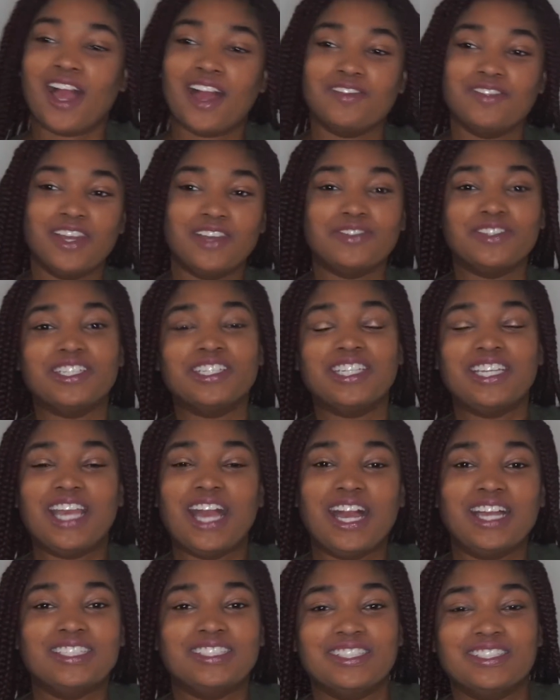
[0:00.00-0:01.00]
I've definitely
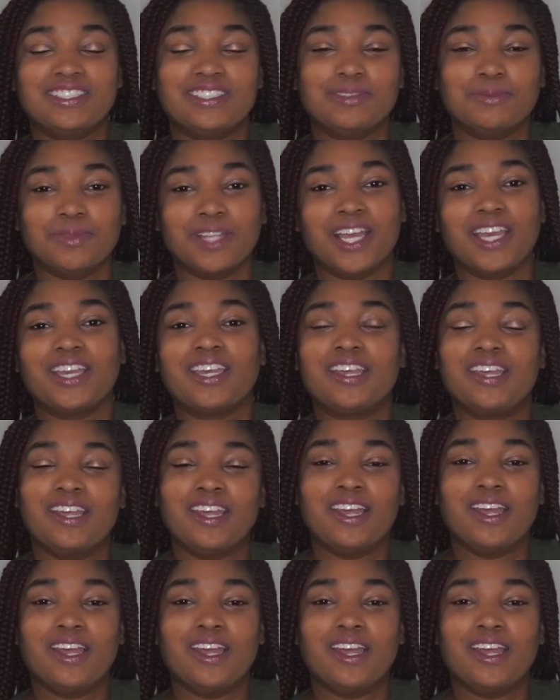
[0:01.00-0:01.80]
got into some like